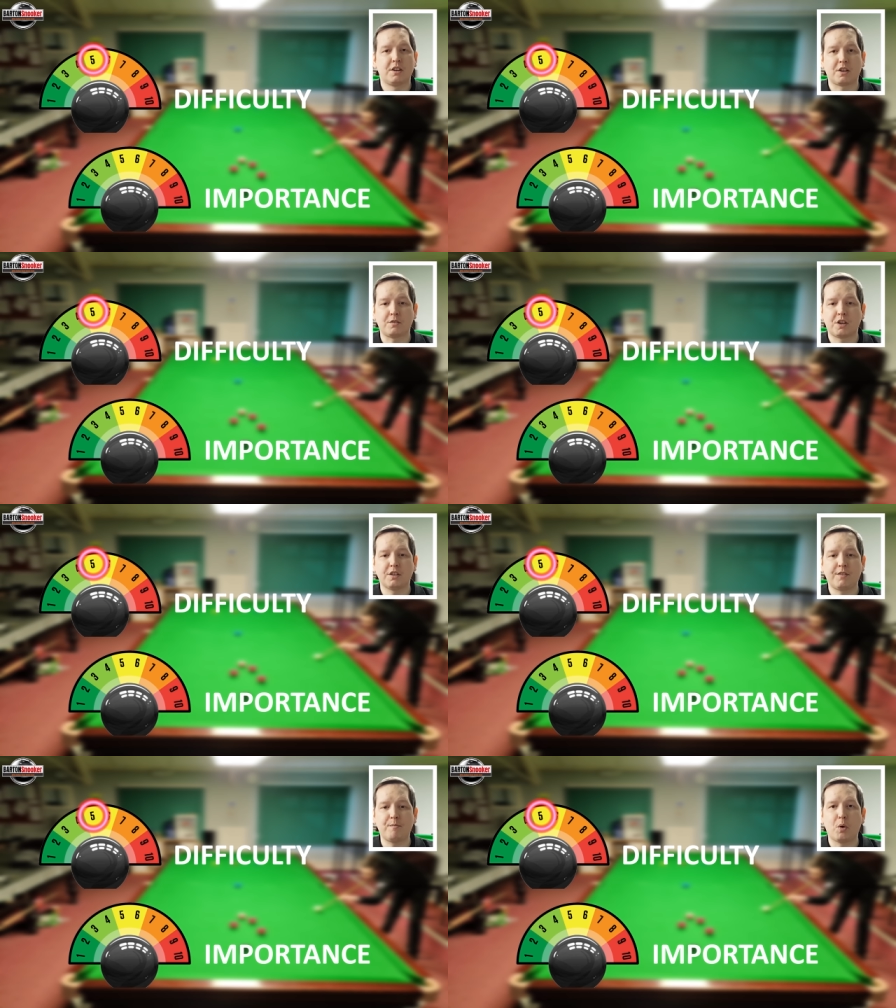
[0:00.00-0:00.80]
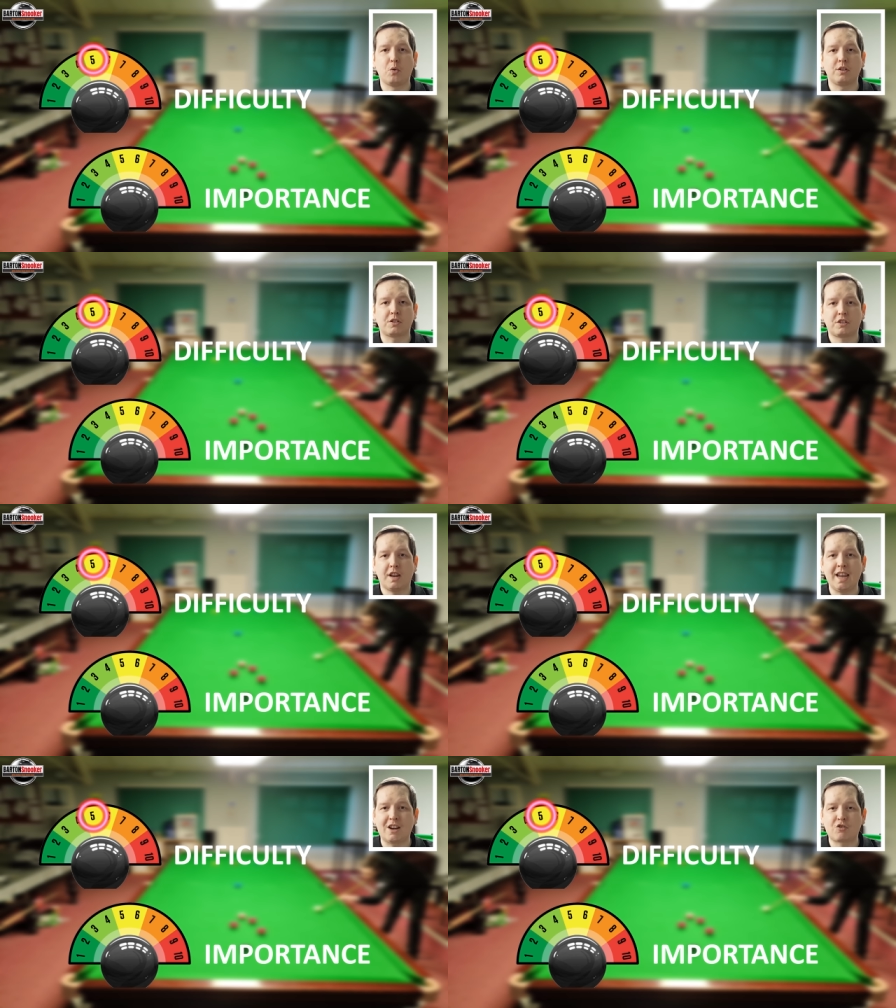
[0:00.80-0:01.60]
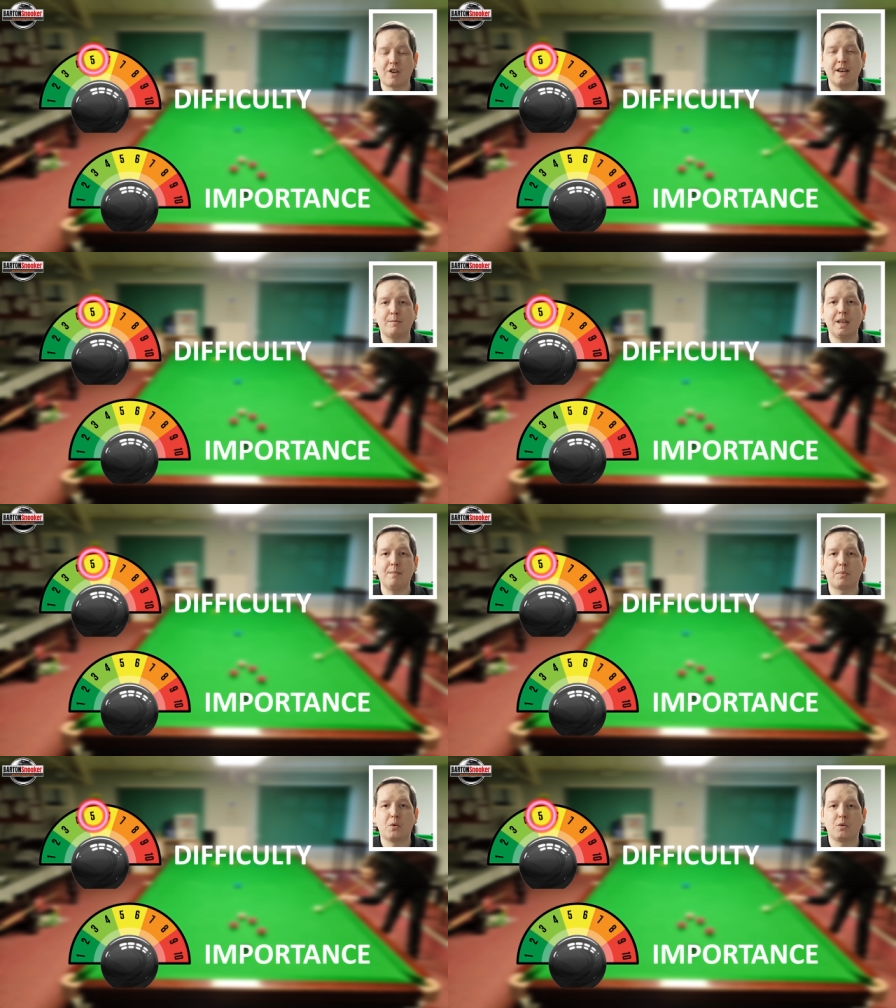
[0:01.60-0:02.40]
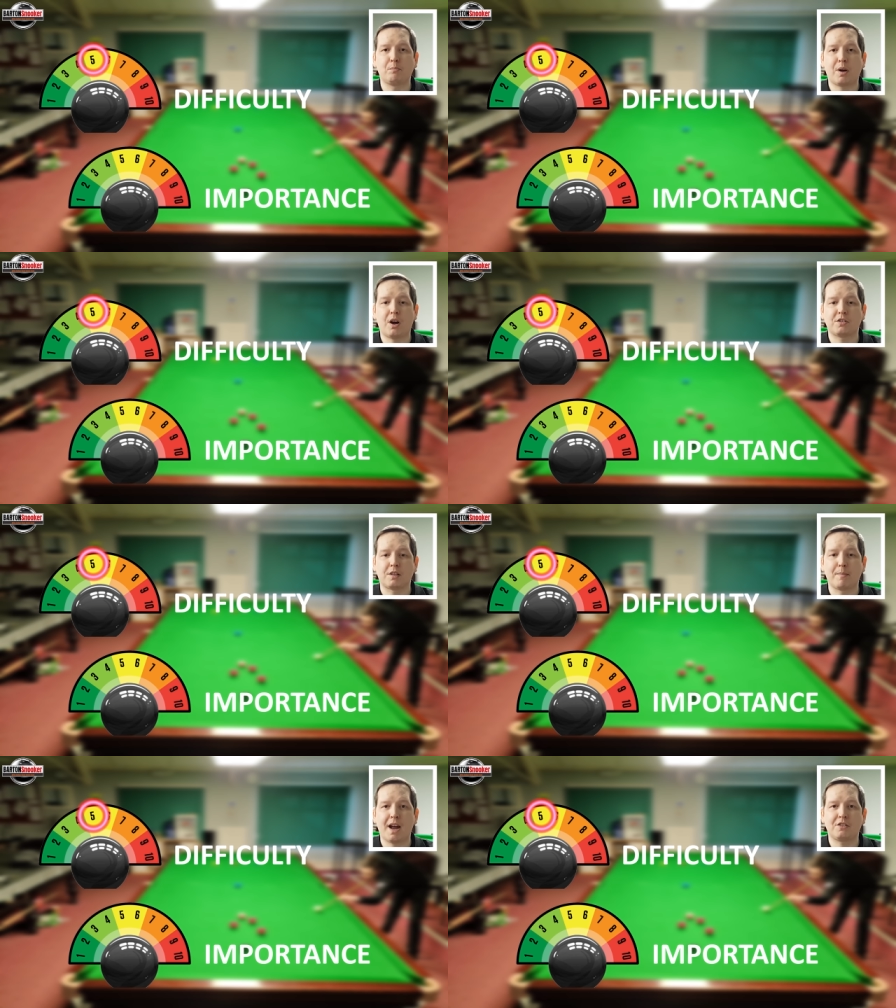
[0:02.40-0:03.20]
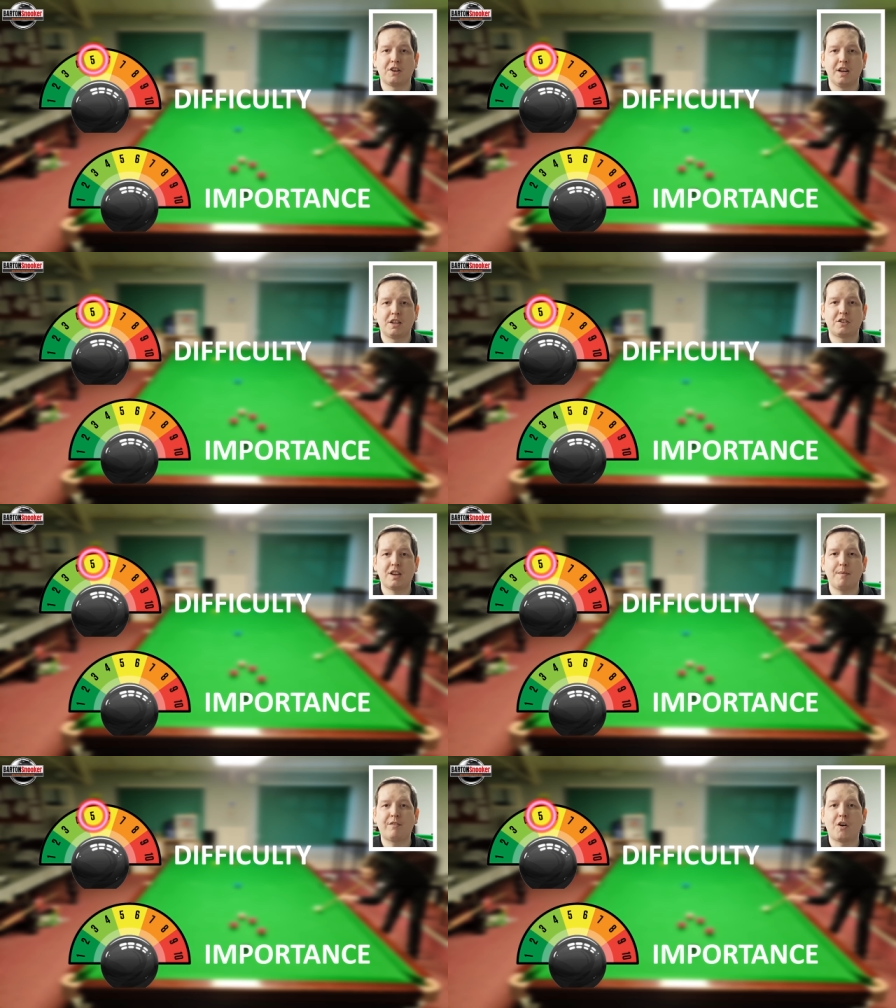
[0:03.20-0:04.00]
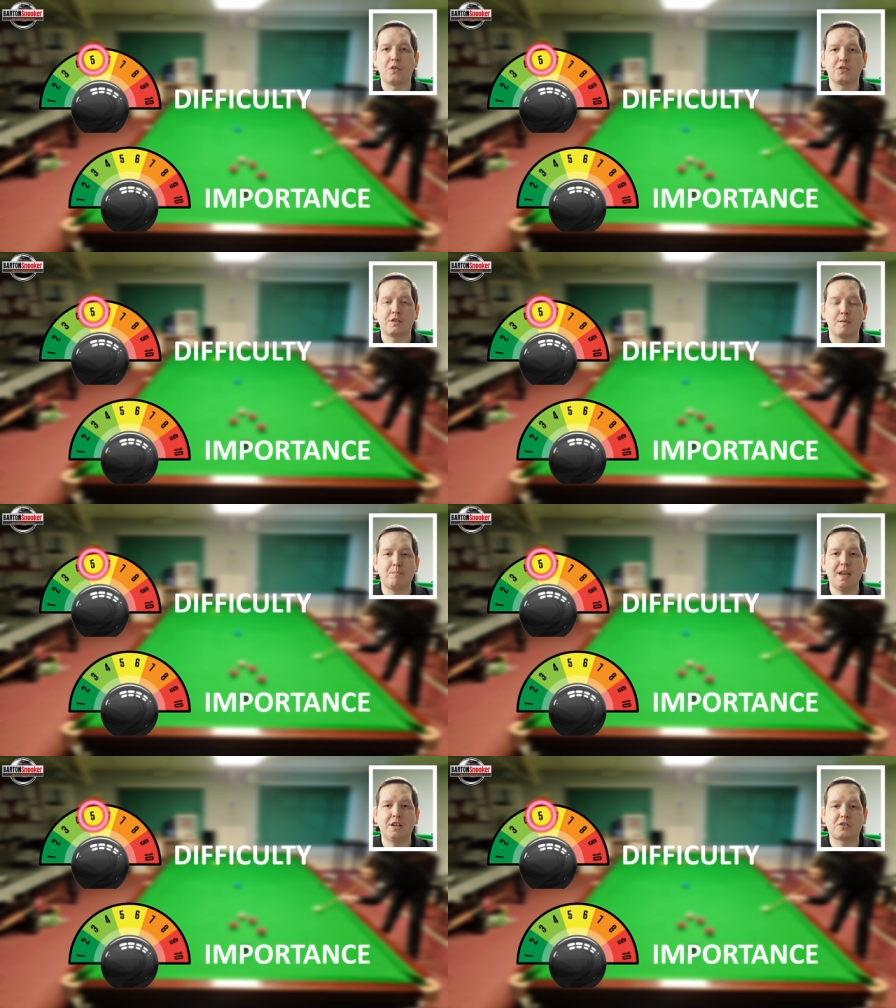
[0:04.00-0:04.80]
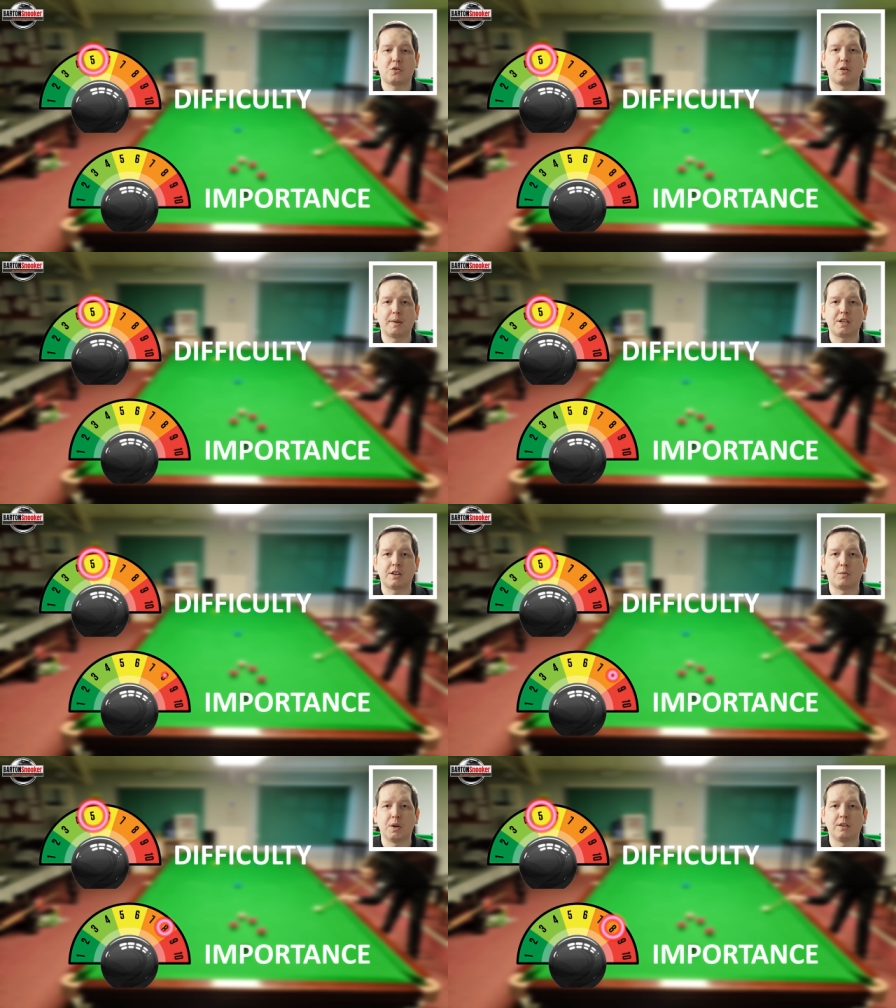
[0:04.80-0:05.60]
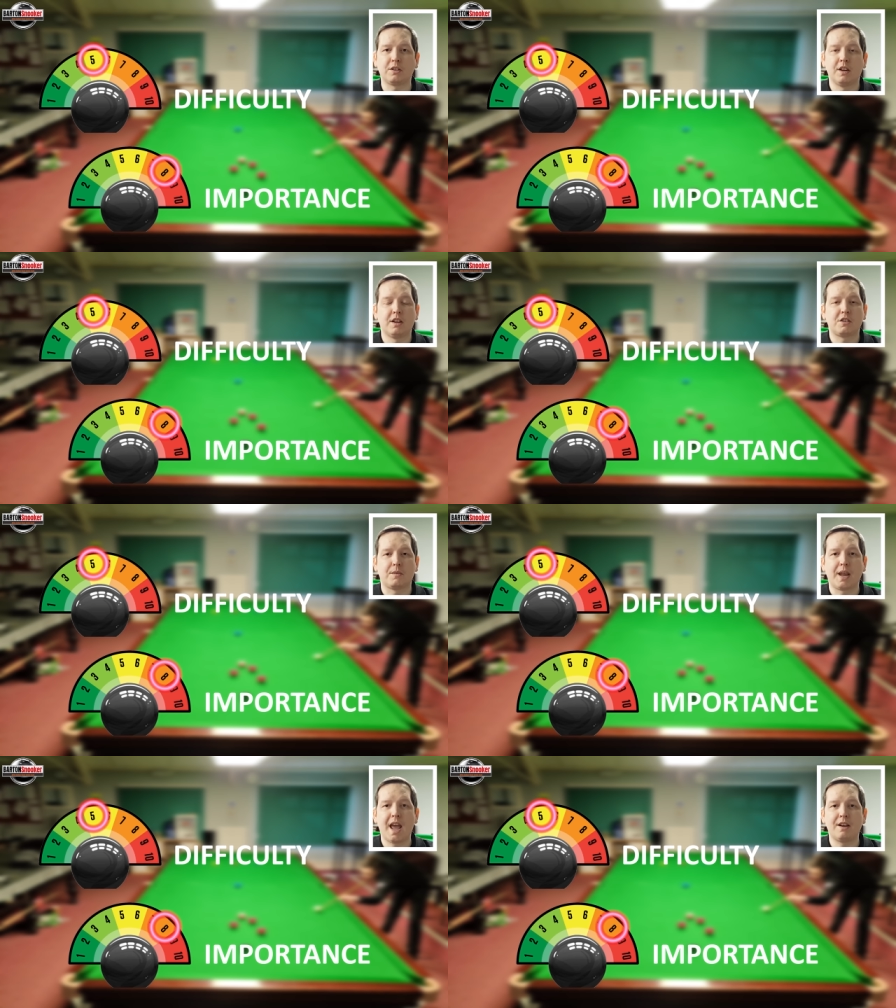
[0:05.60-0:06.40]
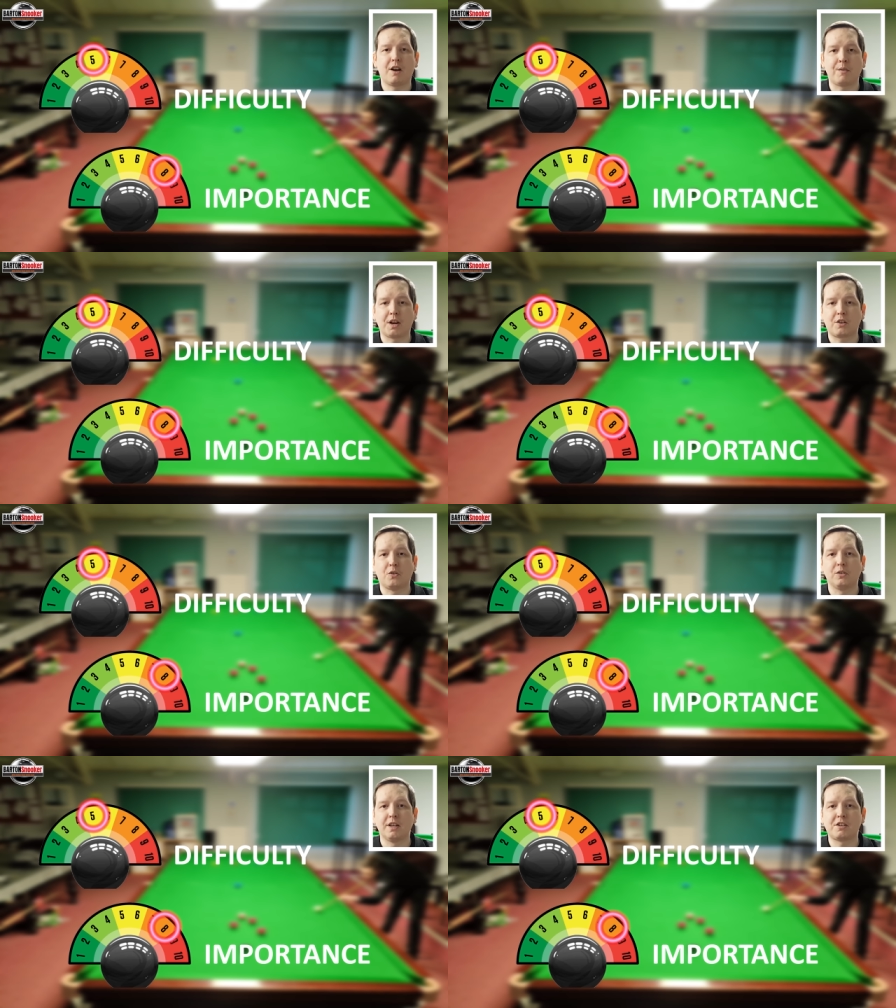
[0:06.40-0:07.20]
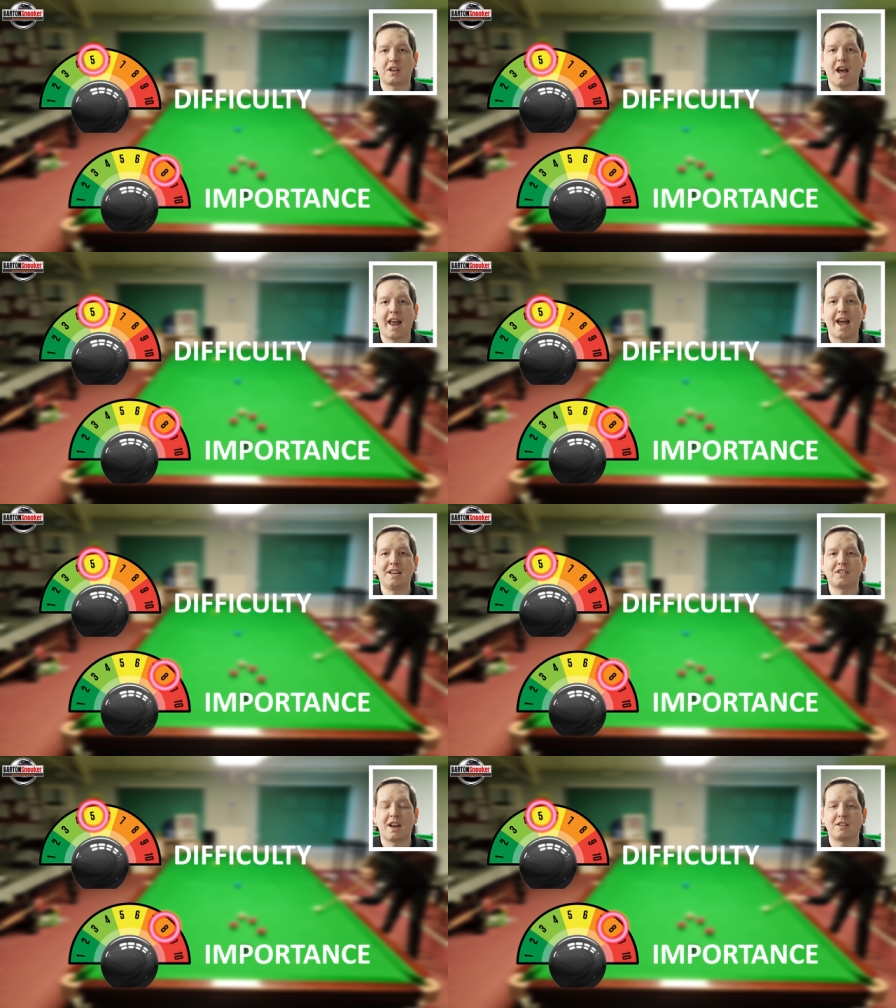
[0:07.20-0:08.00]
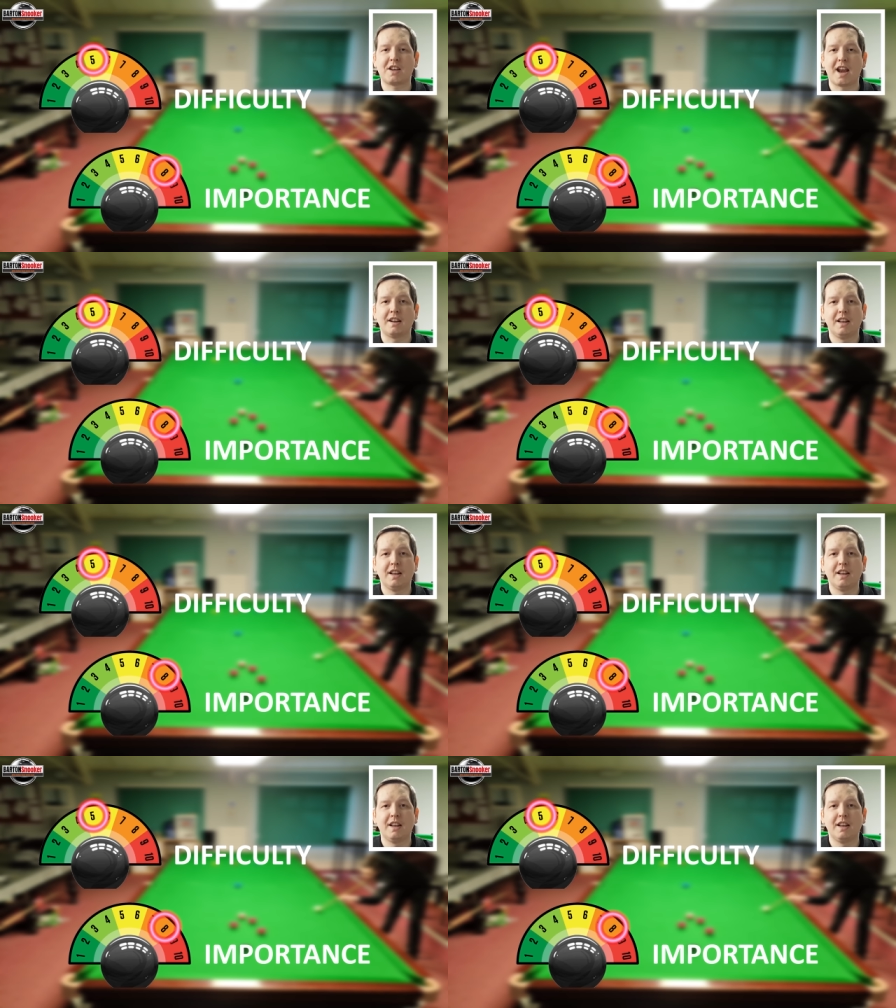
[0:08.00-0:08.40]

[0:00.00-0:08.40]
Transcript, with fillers: So in terms of importance, incredibly important part of the match. Semi-finals are the biggest tournaments in the world. So again, I'm going to call this an 8 out of 10.